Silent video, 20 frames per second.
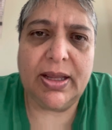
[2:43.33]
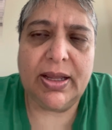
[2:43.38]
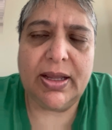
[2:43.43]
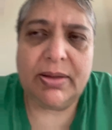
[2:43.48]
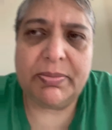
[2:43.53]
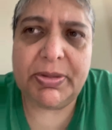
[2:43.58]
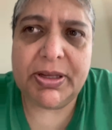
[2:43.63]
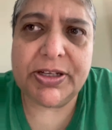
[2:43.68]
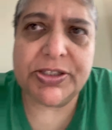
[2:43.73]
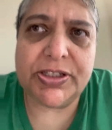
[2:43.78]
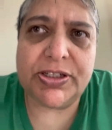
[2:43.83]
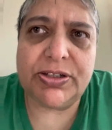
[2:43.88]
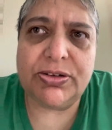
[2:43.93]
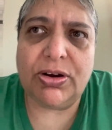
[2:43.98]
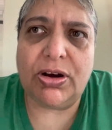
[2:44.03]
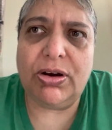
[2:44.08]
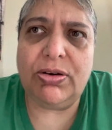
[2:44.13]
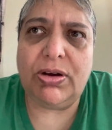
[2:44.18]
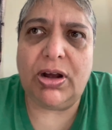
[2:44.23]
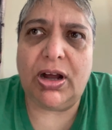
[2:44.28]
Because
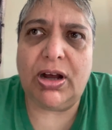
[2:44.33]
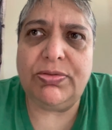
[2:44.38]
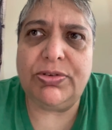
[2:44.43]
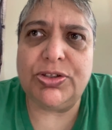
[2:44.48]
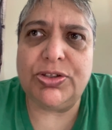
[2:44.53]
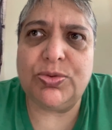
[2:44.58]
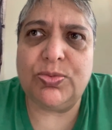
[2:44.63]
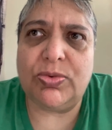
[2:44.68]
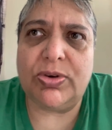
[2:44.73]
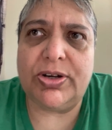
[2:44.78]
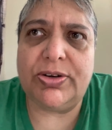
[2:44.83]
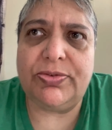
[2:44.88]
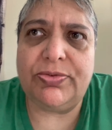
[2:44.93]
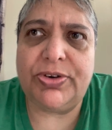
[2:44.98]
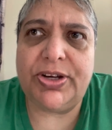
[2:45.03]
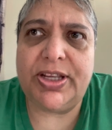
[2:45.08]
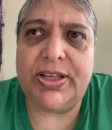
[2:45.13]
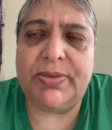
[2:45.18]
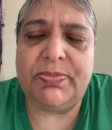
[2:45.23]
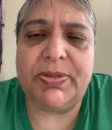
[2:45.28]
how does one
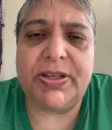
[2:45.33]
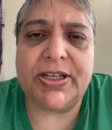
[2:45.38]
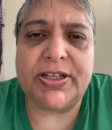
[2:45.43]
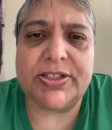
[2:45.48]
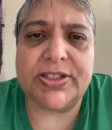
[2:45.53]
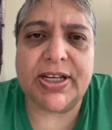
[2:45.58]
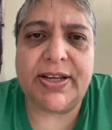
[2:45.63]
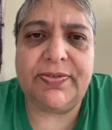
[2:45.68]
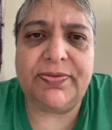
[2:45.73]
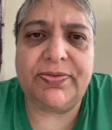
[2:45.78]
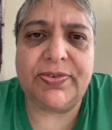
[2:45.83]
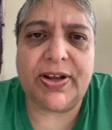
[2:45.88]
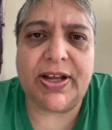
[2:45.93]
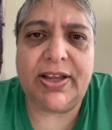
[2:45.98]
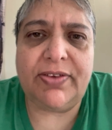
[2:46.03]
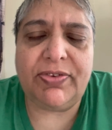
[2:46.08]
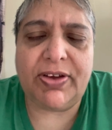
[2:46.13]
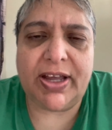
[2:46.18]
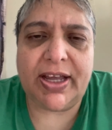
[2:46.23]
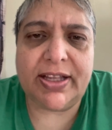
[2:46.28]
read? Because
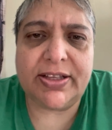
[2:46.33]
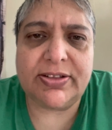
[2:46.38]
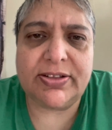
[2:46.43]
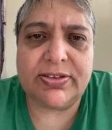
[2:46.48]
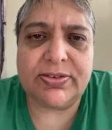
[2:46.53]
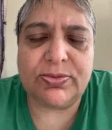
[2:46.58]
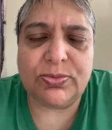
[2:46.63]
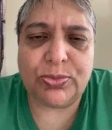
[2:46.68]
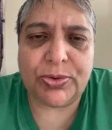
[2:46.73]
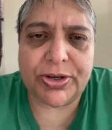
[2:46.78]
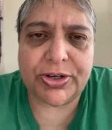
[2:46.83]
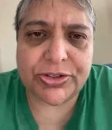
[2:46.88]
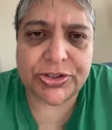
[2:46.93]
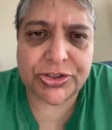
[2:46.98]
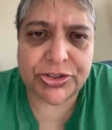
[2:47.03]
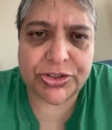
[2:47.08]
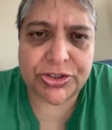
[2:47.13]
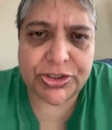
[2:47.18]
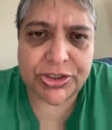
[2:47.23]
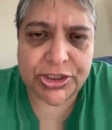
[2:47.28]
I've had where
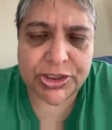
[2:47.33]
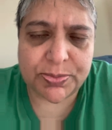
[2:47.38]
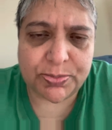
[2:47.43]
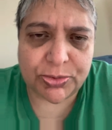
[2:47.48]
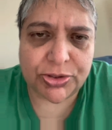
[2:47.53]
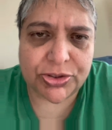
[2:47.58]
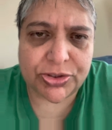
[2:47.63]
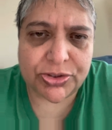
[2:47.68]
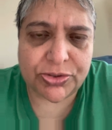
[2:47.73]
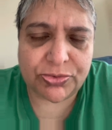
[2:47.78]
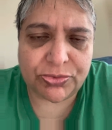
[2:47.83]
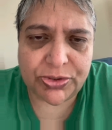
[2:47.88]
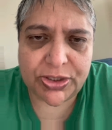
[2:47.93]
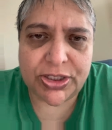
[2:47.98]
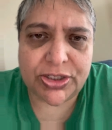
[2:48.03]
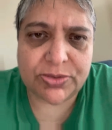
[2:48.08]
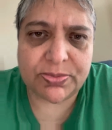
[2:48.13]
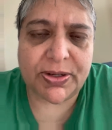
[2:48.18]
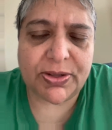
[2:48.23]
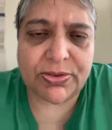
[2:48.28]
this person
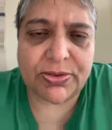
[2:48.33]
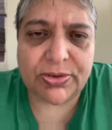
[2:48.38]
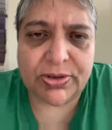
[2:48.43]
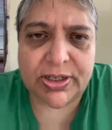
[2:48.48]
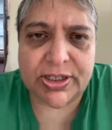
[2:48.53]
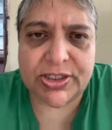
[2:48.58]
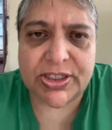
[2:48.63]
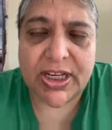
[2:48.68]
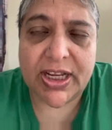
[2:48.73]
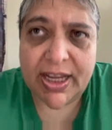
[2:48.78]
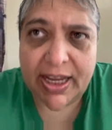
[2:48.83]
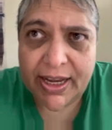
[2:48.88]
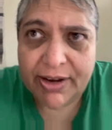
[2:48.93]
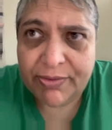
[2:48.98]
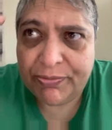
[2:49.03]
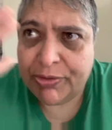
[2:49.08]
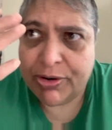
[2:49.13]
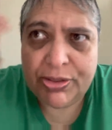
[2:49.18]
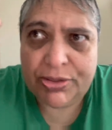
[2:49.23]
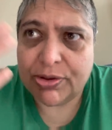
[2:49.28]
reads my thoughts.
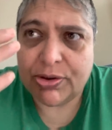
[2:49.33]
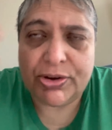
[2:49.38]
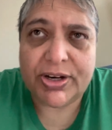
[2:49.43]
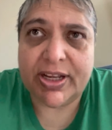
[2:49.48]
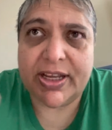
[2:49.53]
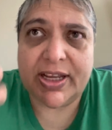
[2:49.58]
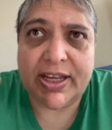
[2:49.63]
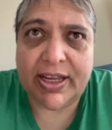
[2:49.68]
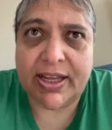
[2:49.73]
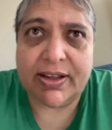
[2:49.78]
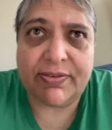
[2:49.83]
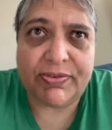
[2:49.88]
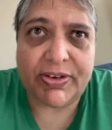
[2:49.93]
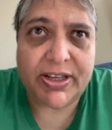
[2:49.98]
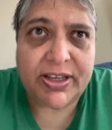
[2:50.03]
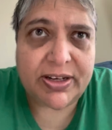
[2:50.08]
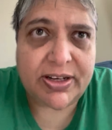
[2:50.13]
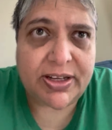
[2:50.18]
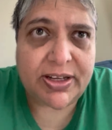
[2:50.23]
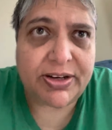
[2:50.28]
Every thought I have, I
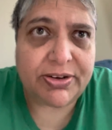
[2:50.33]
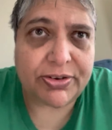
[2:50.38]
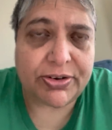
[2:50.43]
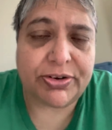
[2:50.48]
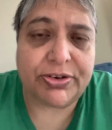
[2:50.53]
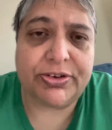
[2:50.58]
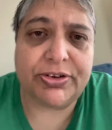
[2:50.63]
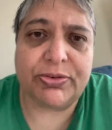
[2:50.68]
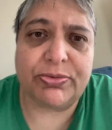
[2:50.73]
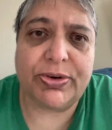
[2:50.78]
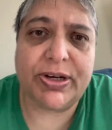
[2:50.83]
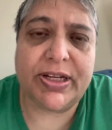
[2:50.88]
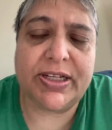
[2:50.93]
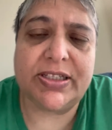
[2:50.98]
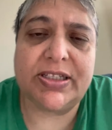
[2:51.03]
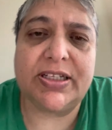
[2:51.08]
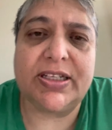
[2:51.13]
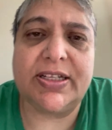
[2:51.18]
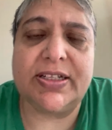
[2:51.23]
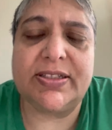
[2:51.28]
can hear her
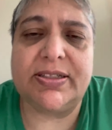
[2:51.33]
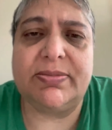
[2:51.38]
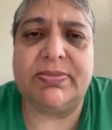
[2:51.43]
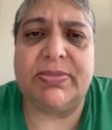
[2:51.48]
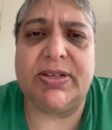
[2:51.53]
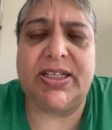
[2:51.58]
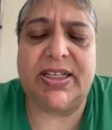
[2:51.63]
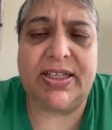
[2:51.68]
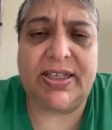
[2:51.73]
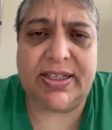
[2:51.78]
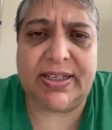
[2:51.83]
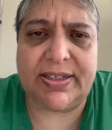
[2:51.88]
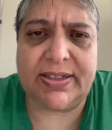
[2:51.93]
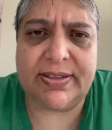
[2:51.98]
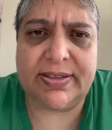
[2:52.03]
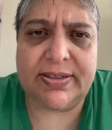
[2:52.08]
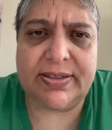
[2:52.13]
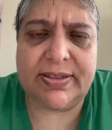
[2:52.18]
narrating it in my head.